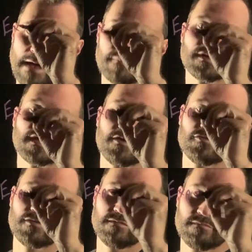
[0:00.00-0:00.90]

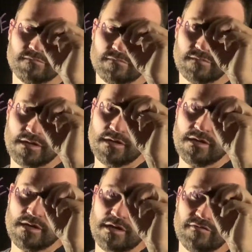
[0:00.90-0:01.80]
application
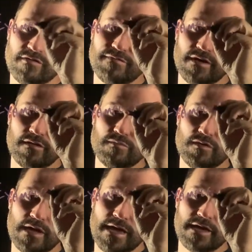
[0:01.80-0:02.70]
is
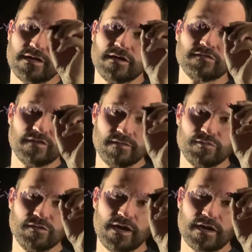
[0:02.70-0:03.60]
available at
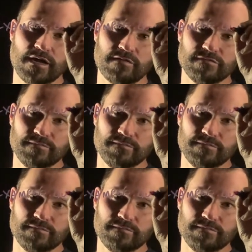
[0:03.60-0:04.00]
example.gov.